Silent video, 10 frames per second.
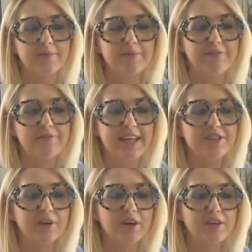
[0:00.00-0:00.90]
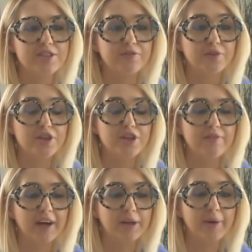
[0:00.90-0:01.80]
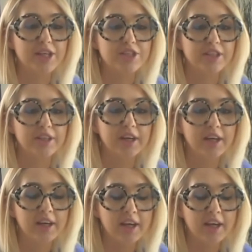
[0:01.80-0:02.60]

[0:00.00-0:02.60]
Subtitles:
if a lender asks for a new valuation,